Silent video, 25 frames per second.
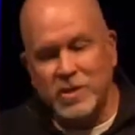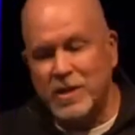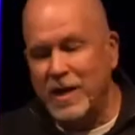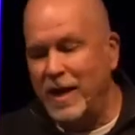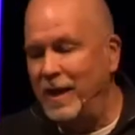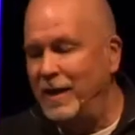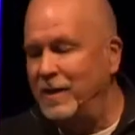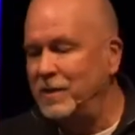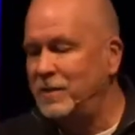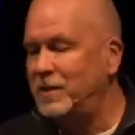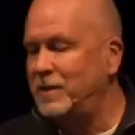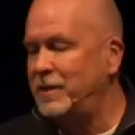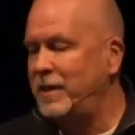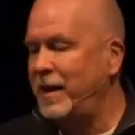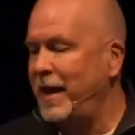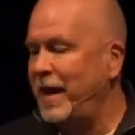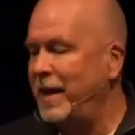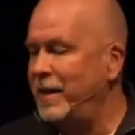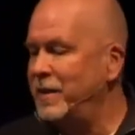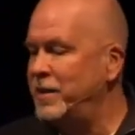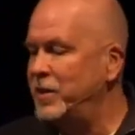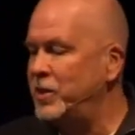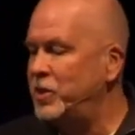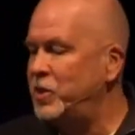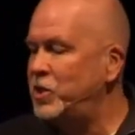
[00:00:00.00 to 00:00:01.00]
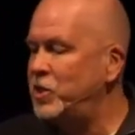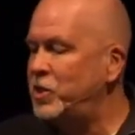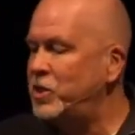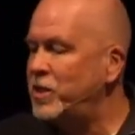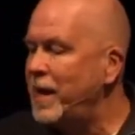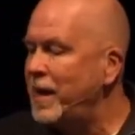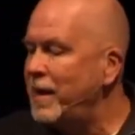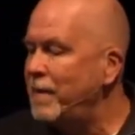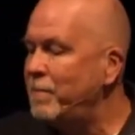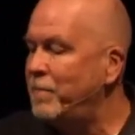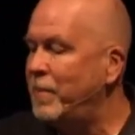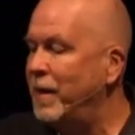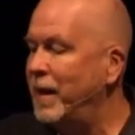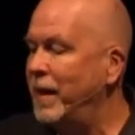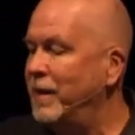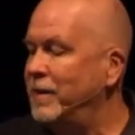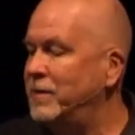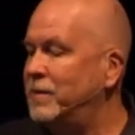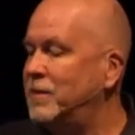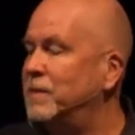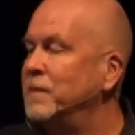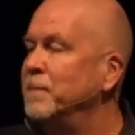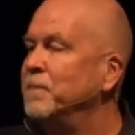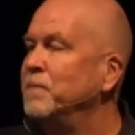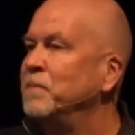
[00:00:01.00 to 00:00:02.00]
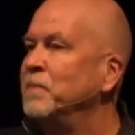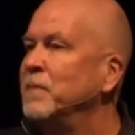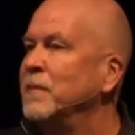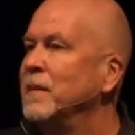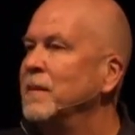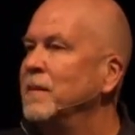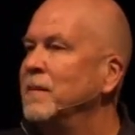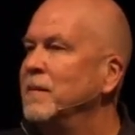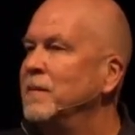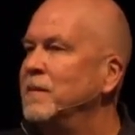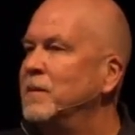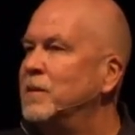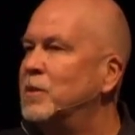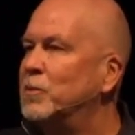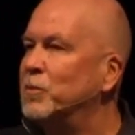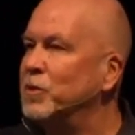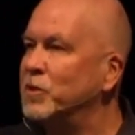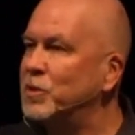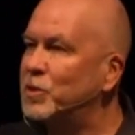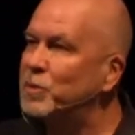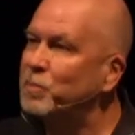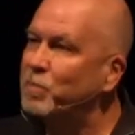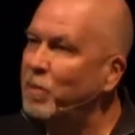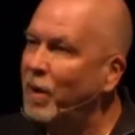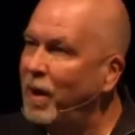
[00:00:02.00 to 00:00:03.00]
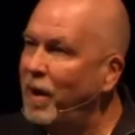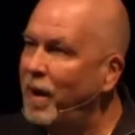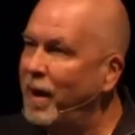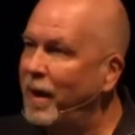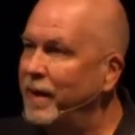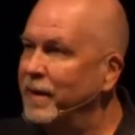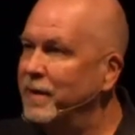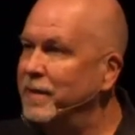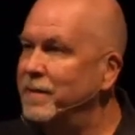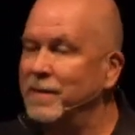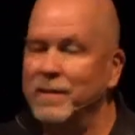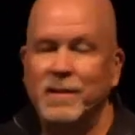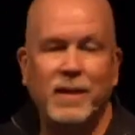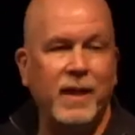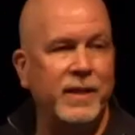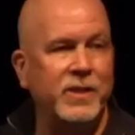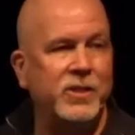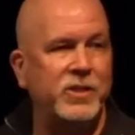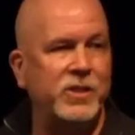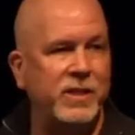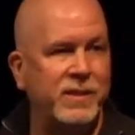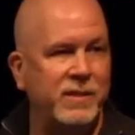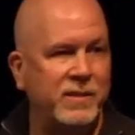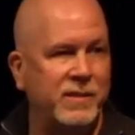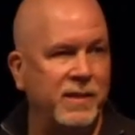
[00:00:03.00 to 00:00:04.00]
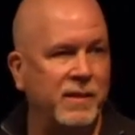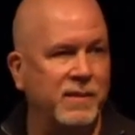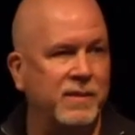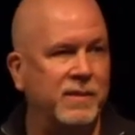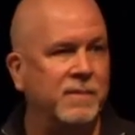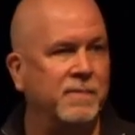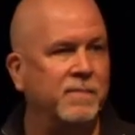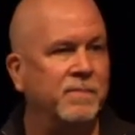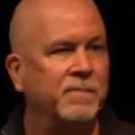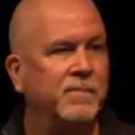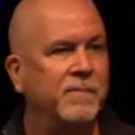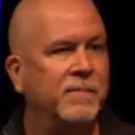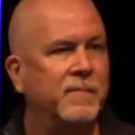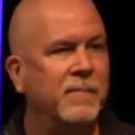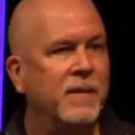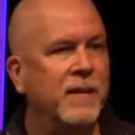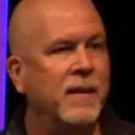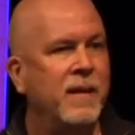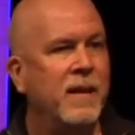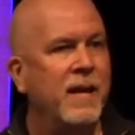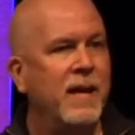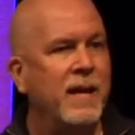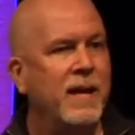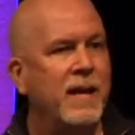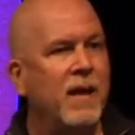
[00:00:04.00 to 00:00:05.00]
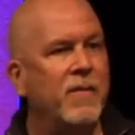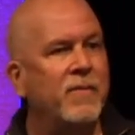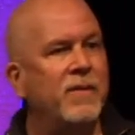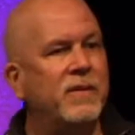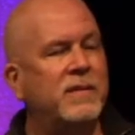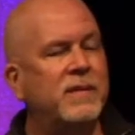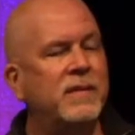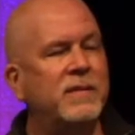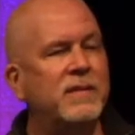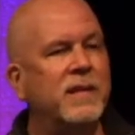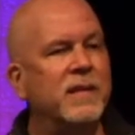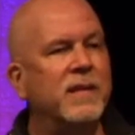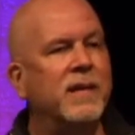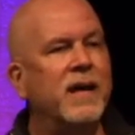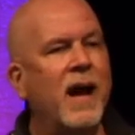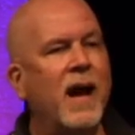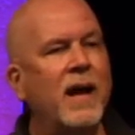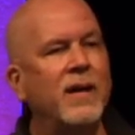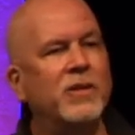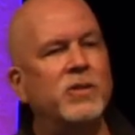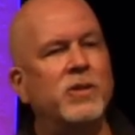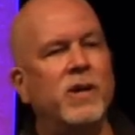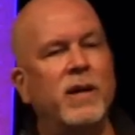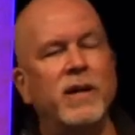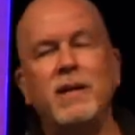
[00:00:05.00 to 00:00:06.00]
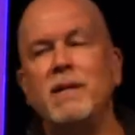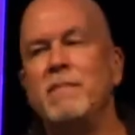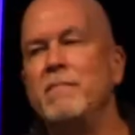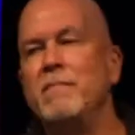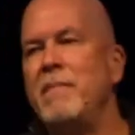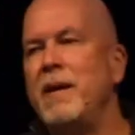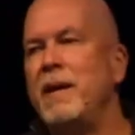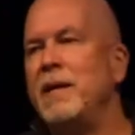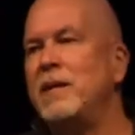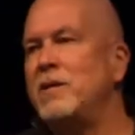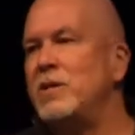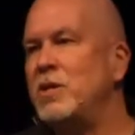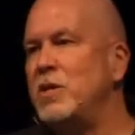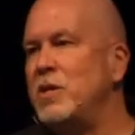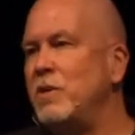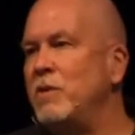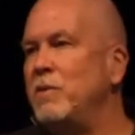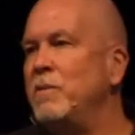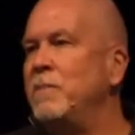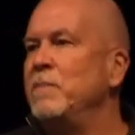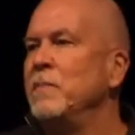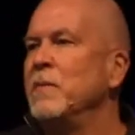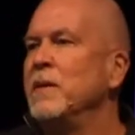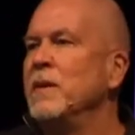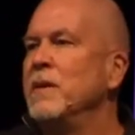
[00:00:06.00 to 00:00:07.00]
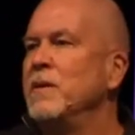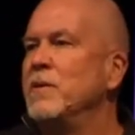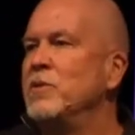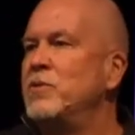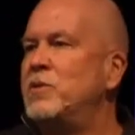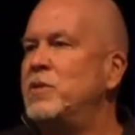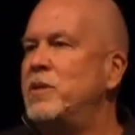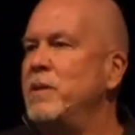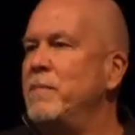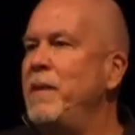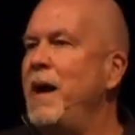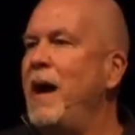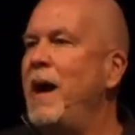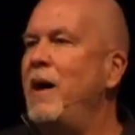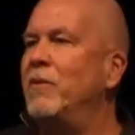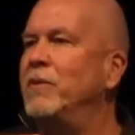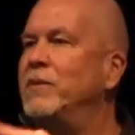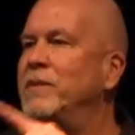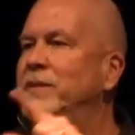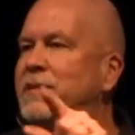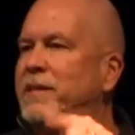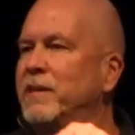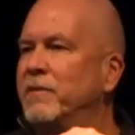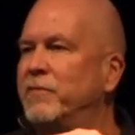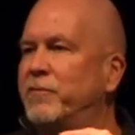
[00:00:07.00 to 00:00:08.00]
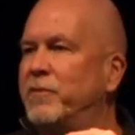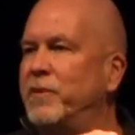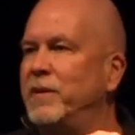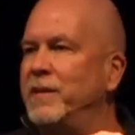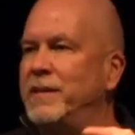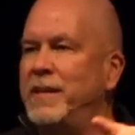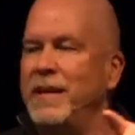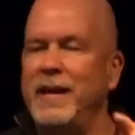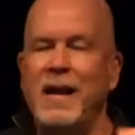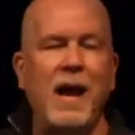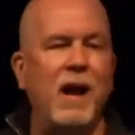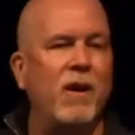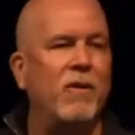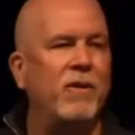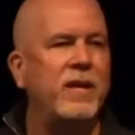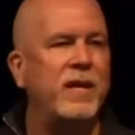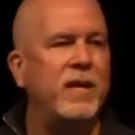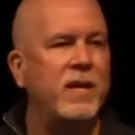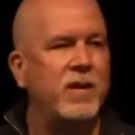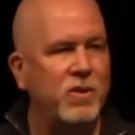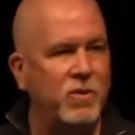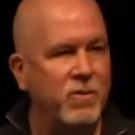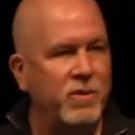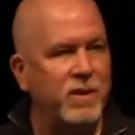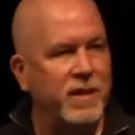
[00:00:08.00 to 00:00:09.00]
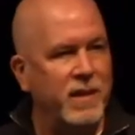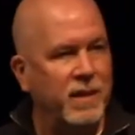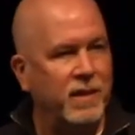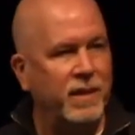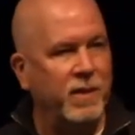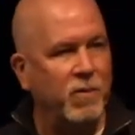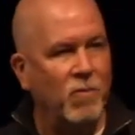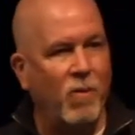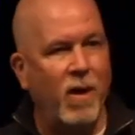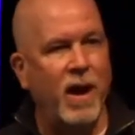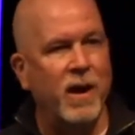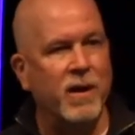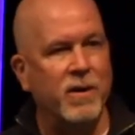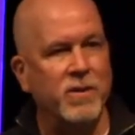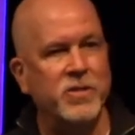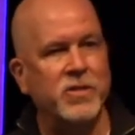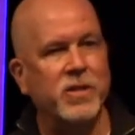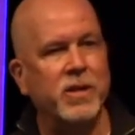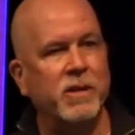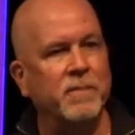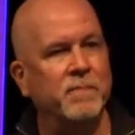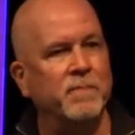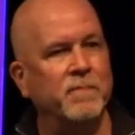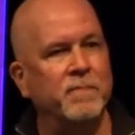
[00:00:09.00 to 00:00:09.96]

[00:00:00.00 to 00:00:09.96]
us and to shape us to respond like Jesus. Now, this isn't God trying to make you somehow different than how He uniquely wired you.